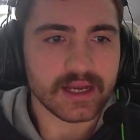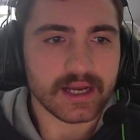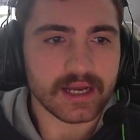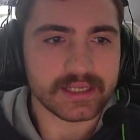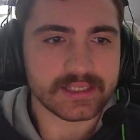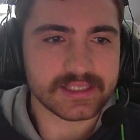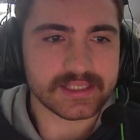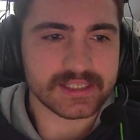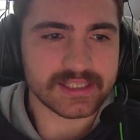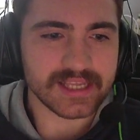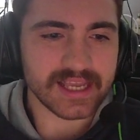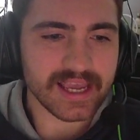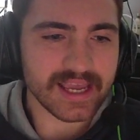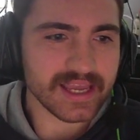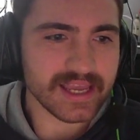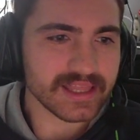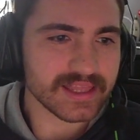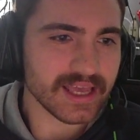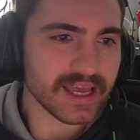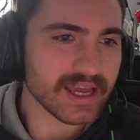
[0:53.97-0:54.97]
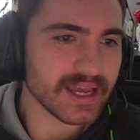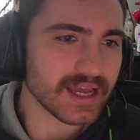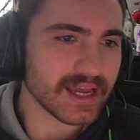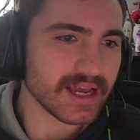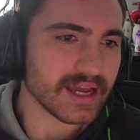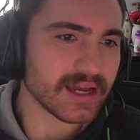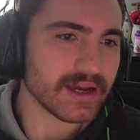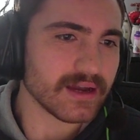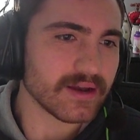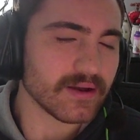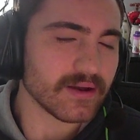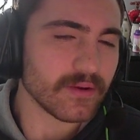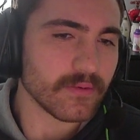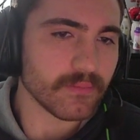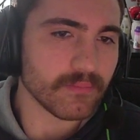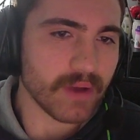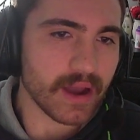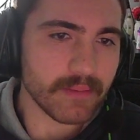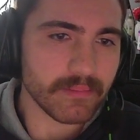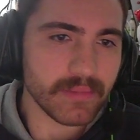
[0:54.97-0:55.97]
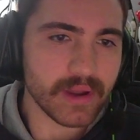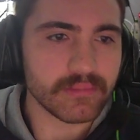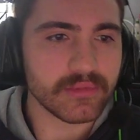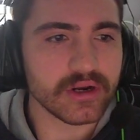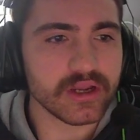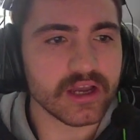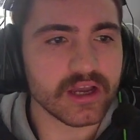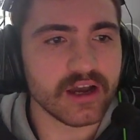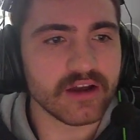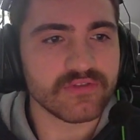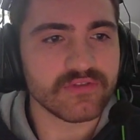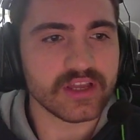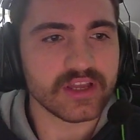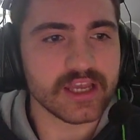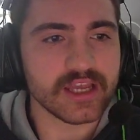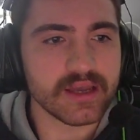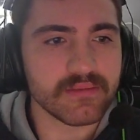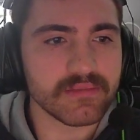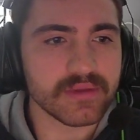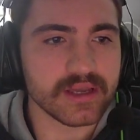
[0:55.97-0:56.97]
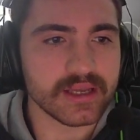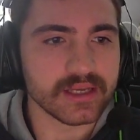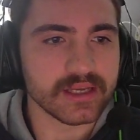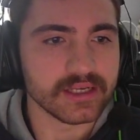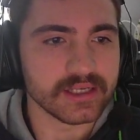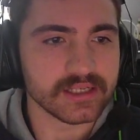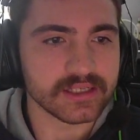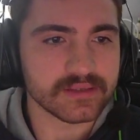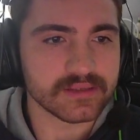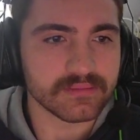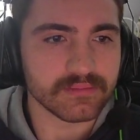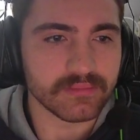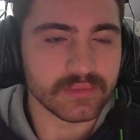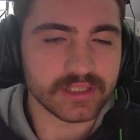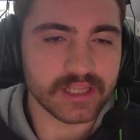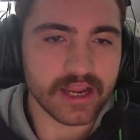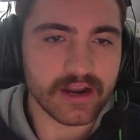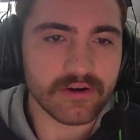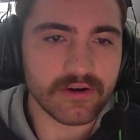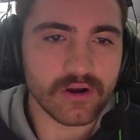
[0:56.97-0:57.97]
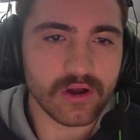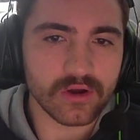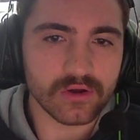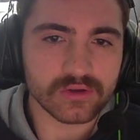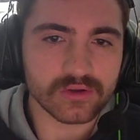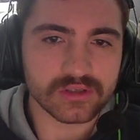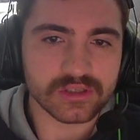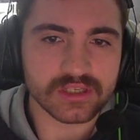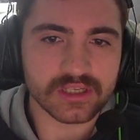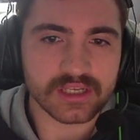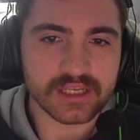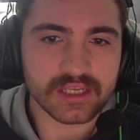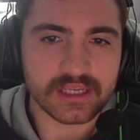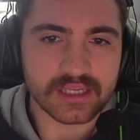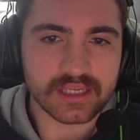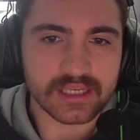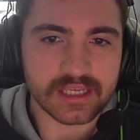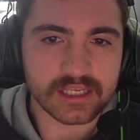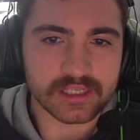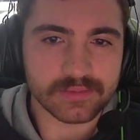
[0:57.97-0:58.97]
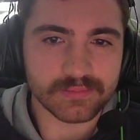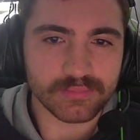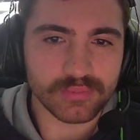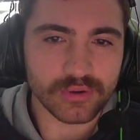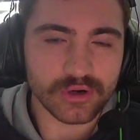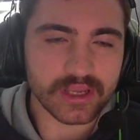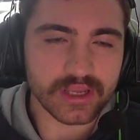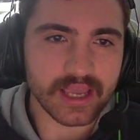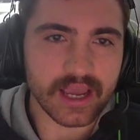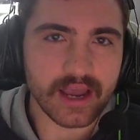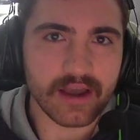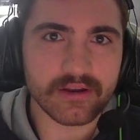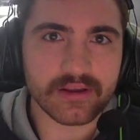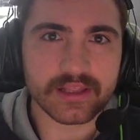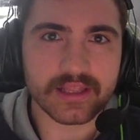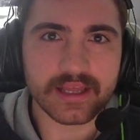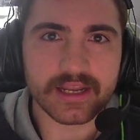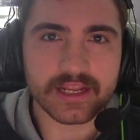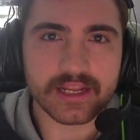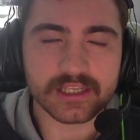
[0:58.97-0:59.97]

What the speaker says: I'd say that my memory of him is Mederos. He's pretty calculated. He's